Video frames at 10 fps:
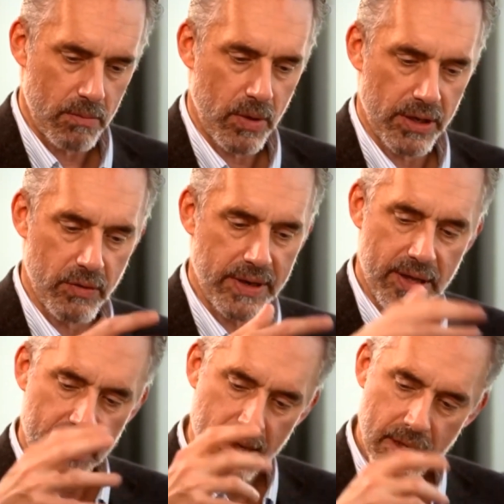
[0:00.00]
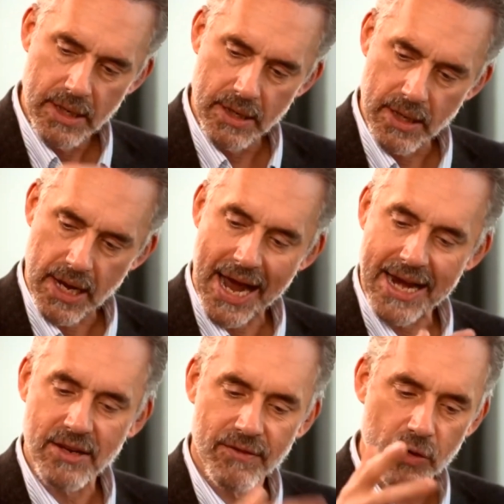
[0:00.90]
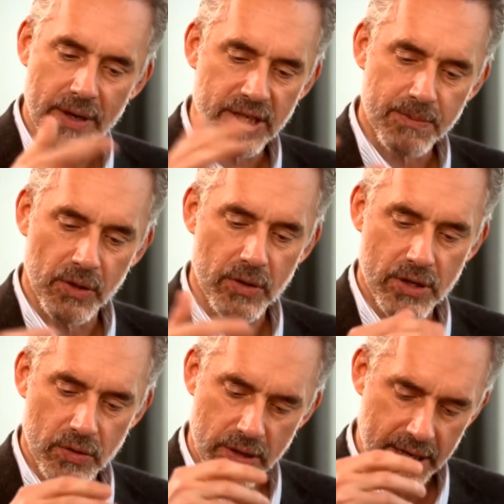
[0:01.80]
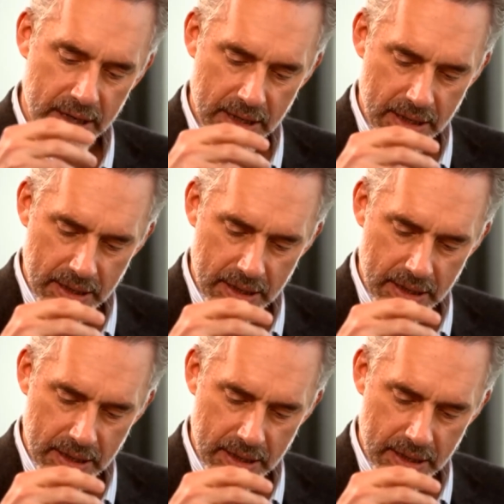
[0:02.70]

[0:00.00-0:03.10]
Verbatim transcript: well, you're in the height of your exploratory,